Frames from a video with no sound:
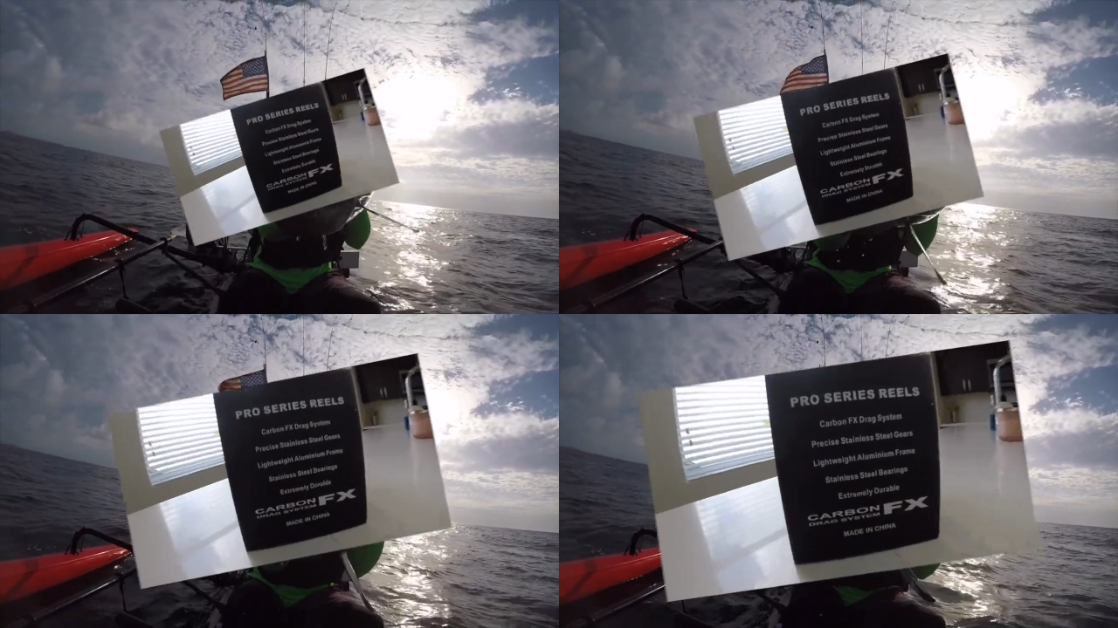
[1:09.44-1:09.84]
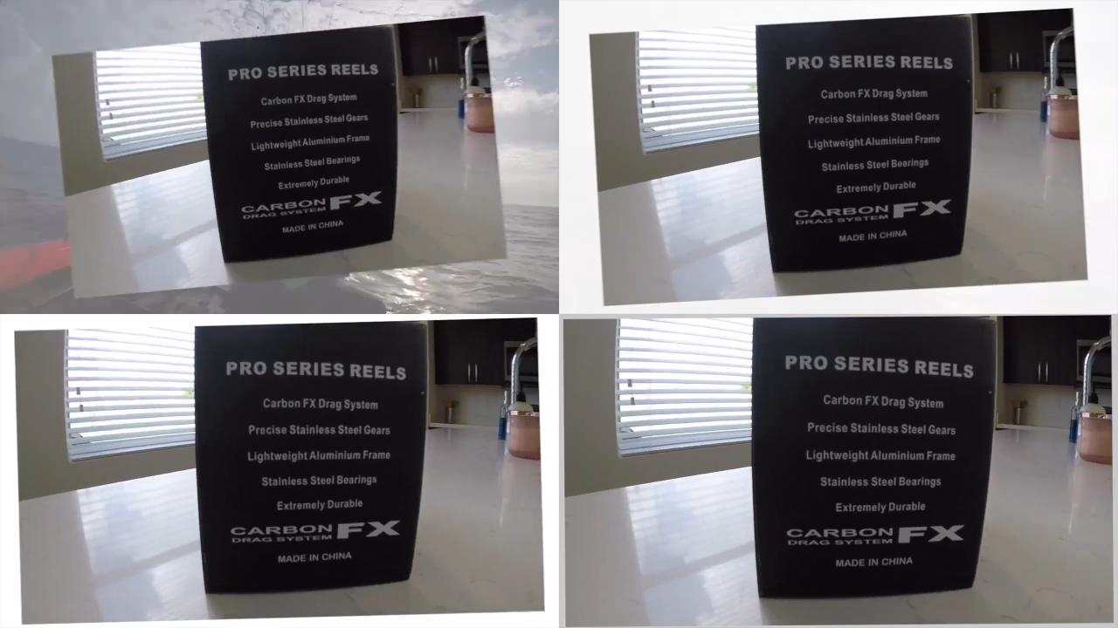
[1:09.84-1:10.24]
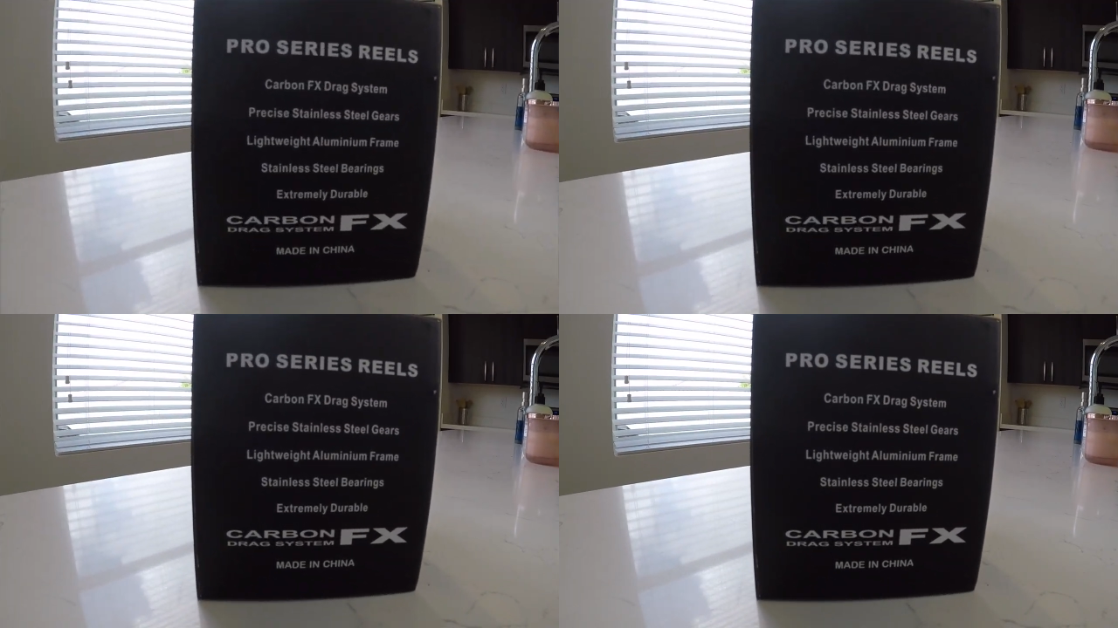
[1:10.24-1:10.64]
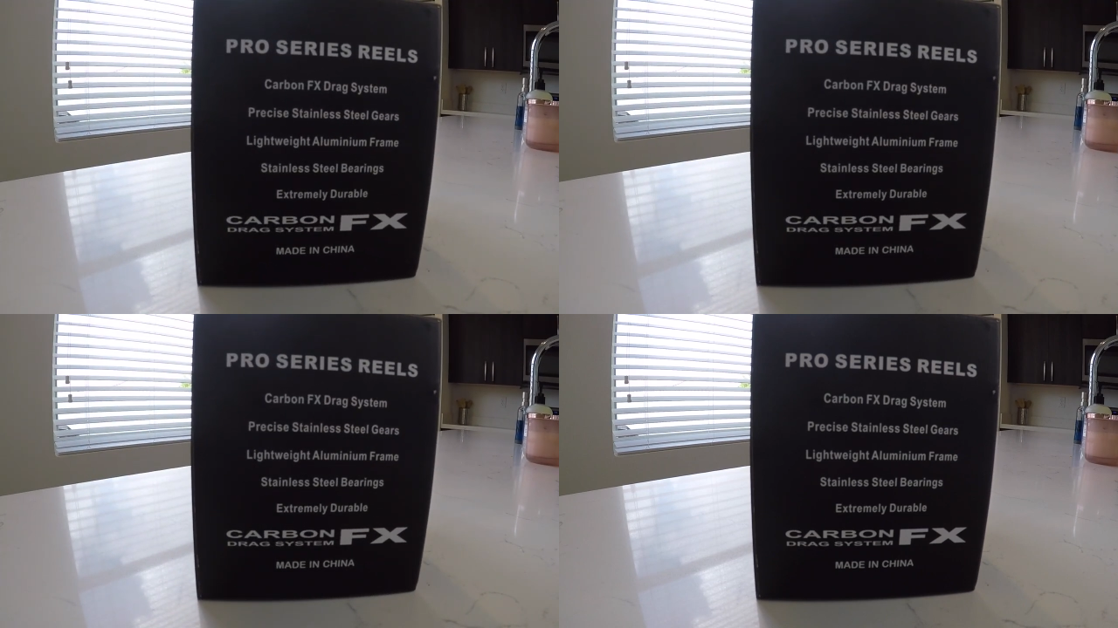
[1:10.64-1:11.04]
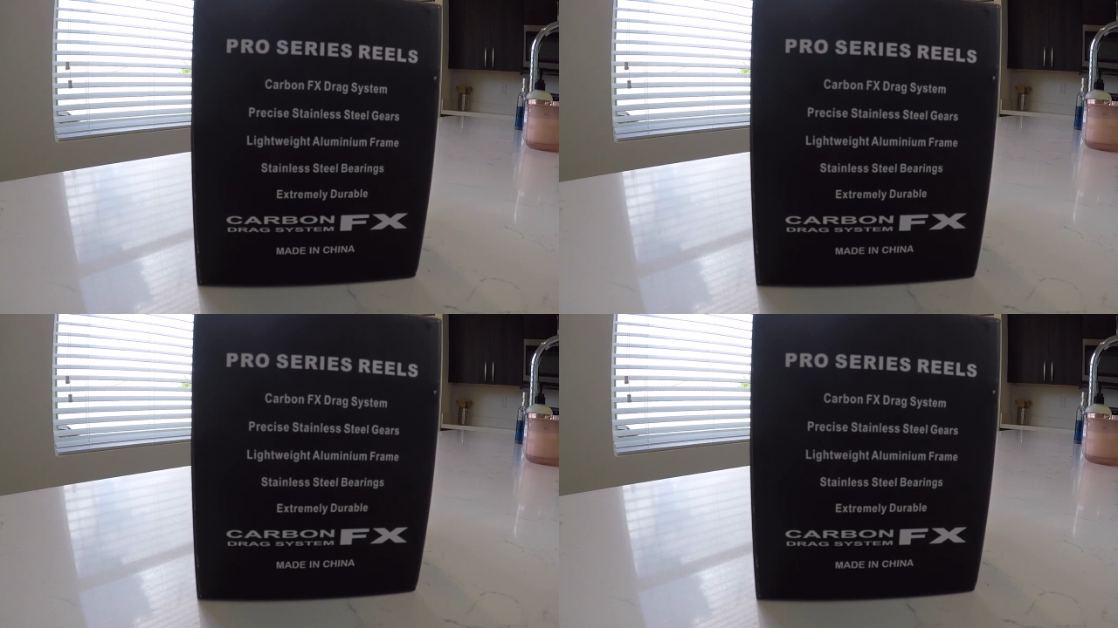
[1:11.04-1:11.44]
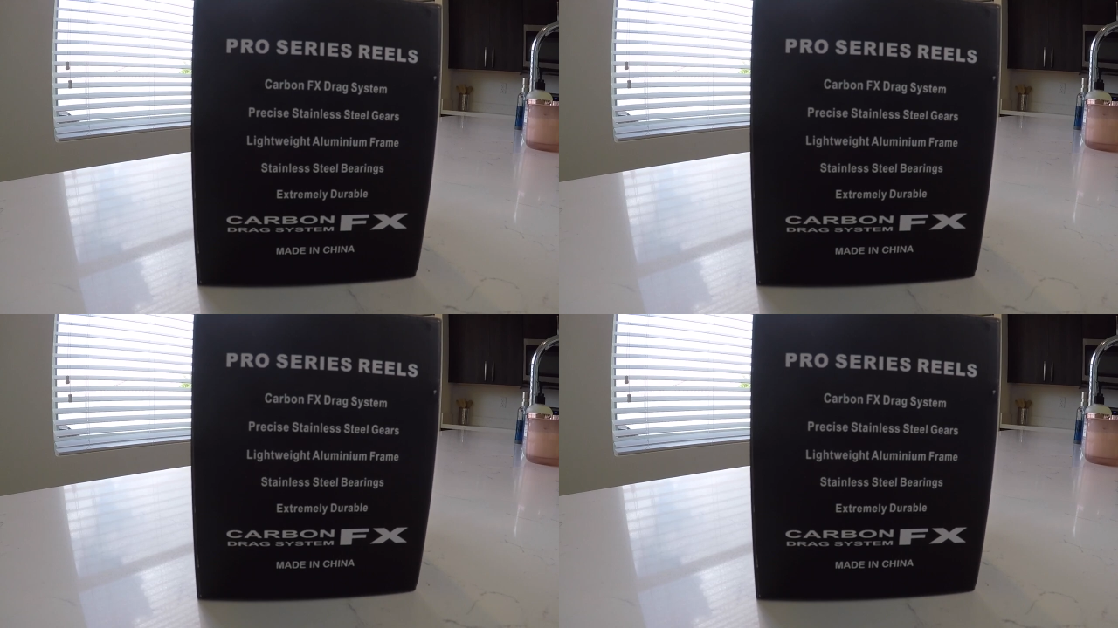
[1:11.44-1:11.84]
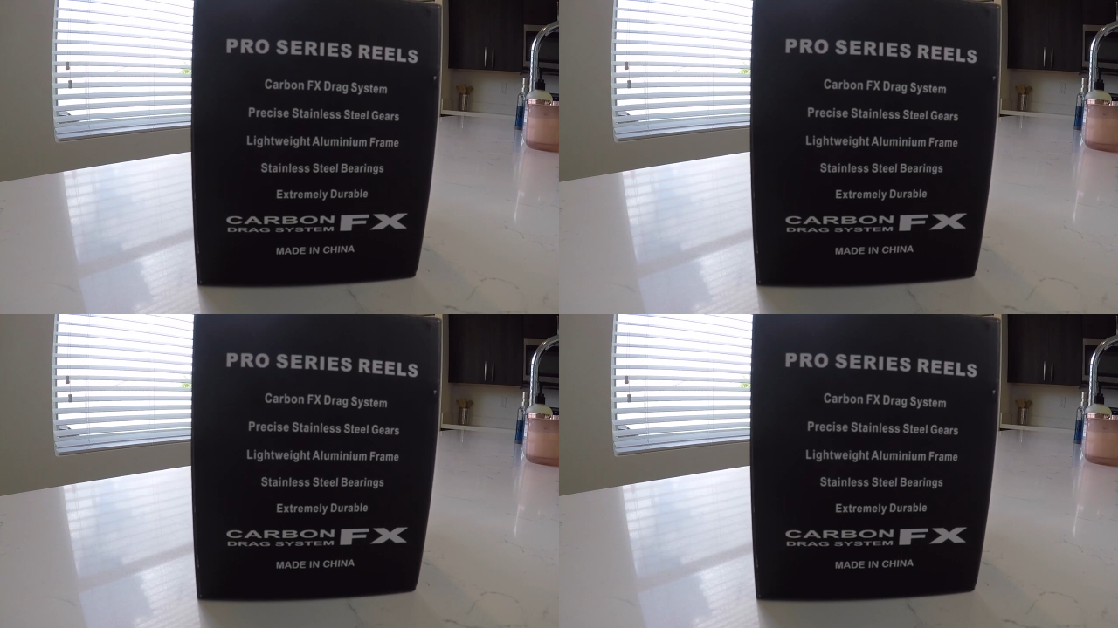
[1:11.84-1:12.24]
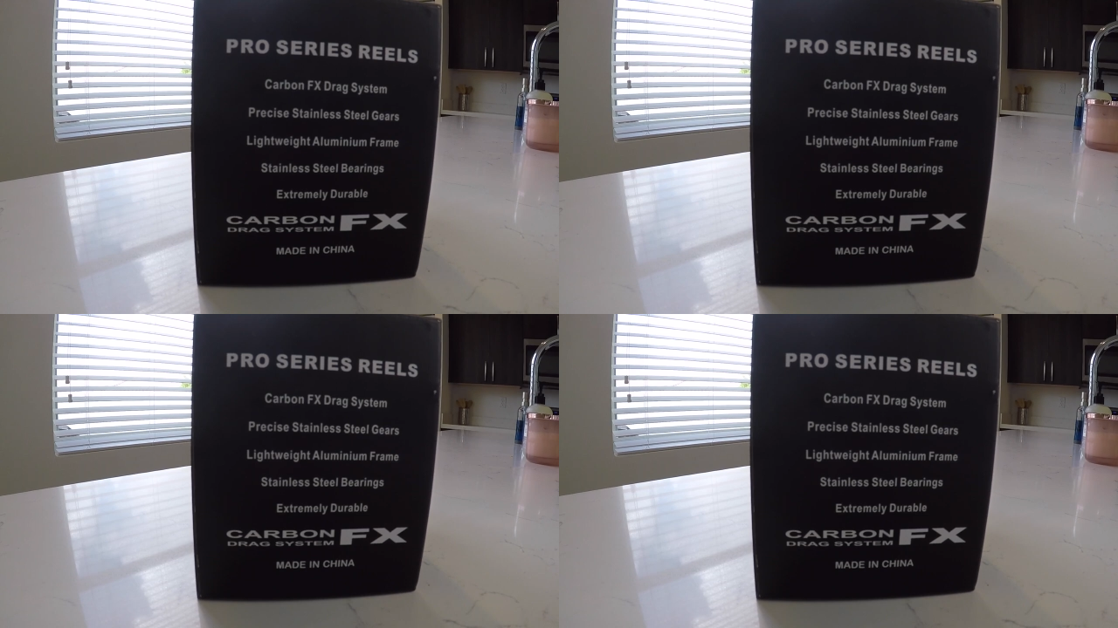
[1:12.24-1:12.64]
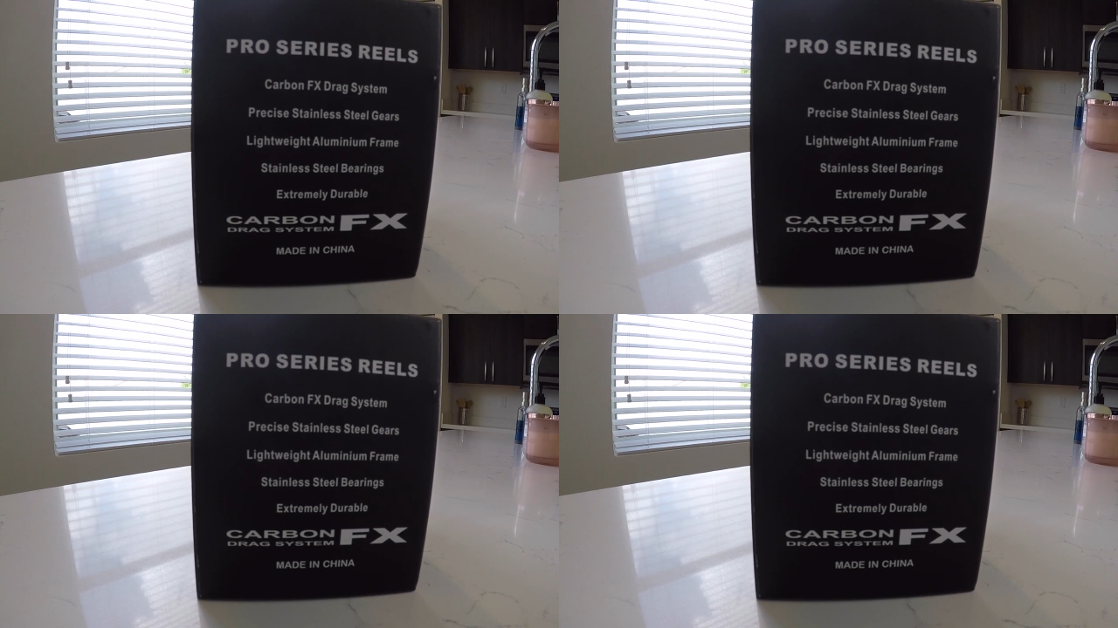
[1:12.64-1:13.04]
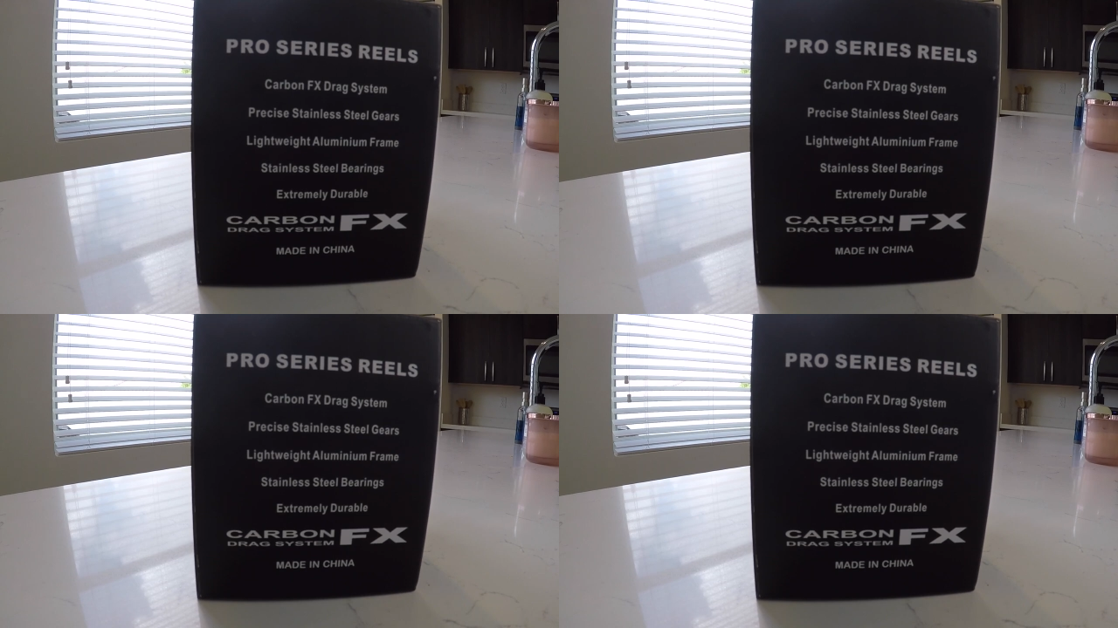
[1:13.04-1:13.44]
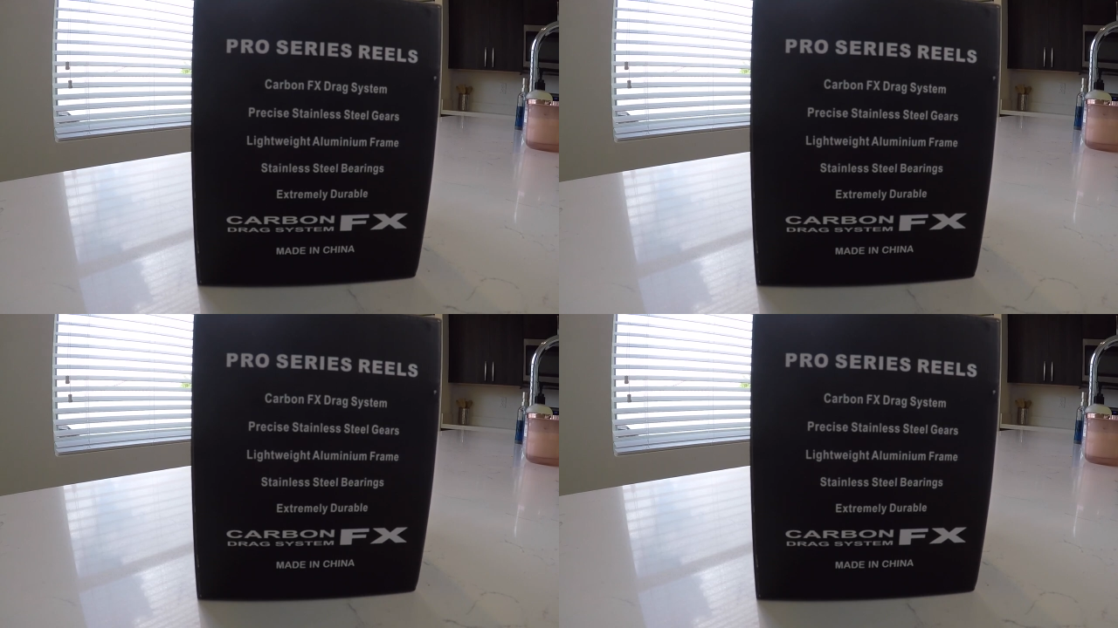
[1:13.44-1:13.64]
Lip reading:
(no speaker visible)